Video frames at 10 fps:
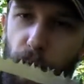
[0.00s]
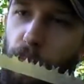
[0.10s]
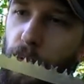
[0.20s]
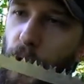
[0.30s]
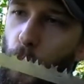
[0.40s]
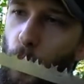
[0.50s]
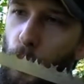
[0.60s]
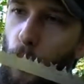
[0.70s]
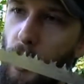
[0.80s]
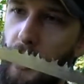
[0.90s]
and
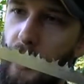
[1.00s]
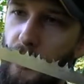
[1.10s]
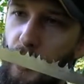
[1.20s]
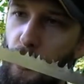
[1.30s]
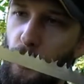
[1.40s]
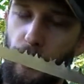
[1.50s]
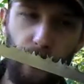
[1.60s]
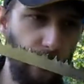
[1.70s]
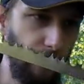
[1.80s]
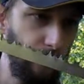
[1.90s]
woodworking too,
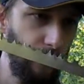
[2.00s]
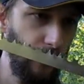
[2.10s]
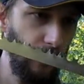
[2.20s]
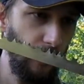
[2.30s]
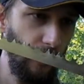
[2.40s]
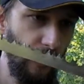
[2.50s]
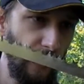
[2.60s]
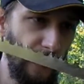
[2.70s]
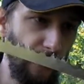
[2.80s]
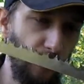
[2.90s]
with
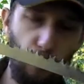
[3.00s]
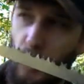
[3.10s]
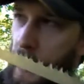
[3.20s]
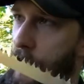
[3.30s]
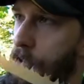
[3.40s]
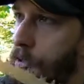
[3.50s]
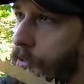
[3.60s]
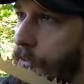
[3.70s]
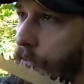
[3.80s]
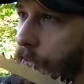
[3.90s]
different blades.
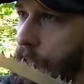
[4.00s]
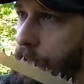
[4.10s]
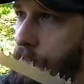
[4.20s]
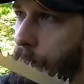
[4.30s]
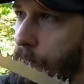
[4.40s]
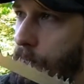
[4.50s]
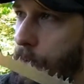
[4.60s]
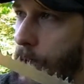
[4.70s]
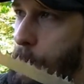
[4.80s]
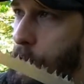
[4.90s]
These
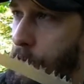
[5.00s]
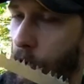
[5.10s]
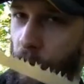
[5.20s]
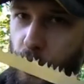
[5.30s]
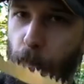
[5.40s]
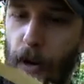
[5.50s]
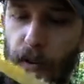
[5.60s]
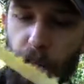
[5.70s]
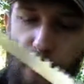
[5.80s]
types of saws apparently